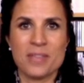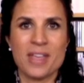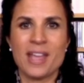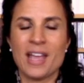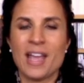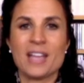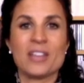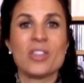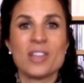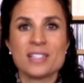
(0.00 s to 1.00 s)
Hey,
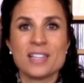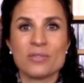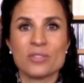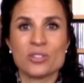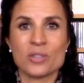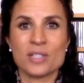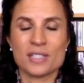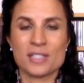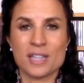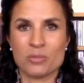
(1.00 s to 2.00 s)
thanks again for joining us,
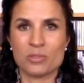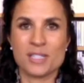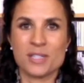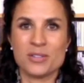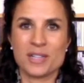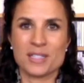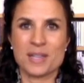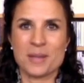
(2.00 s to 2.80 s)
and we'll see you next time.